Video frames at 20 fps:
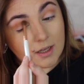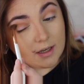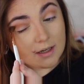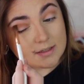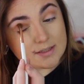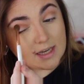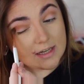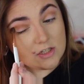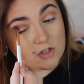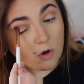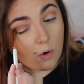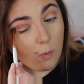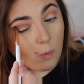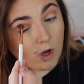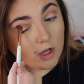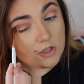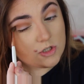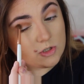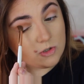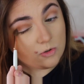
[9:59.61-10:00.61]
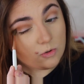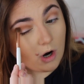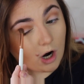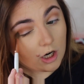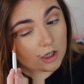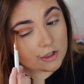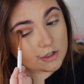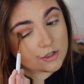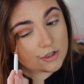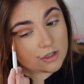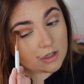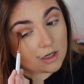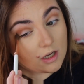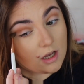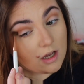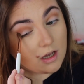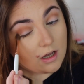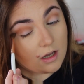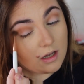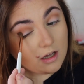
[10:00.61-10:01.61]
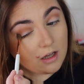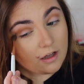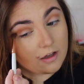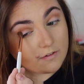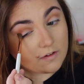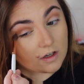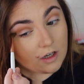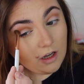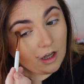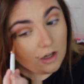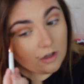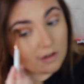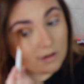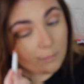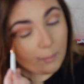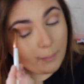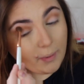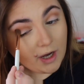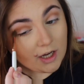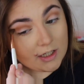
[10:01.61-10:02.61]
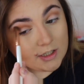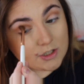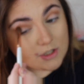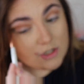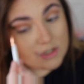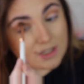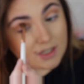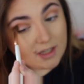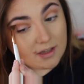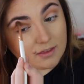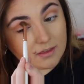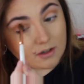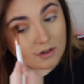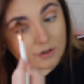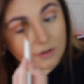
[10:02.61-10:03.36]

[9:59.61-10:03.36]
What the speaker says: because I don't want too harsh of a color punch in the